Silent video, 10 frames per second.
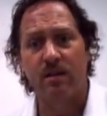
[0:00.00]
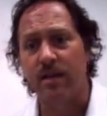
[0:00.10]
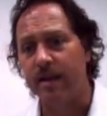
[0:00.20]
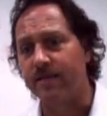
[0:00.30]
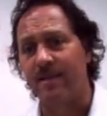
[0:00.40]

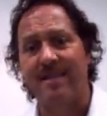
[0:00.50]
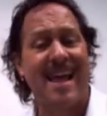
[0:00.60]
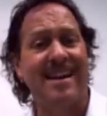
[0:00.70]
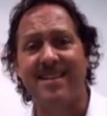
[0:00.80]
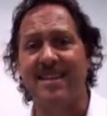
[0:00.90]
cliff and
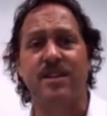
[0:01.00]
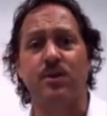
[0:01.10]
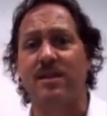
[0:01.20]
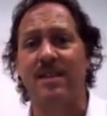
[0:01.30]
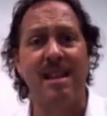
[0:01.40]
landed
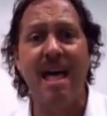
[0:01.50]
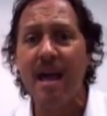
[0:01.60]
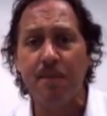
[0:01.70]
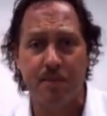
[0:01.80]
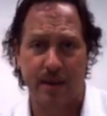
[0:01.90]
into a
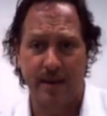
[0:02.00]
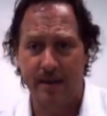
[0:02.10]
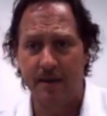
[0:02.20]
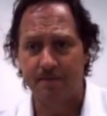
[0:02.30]
slime pit.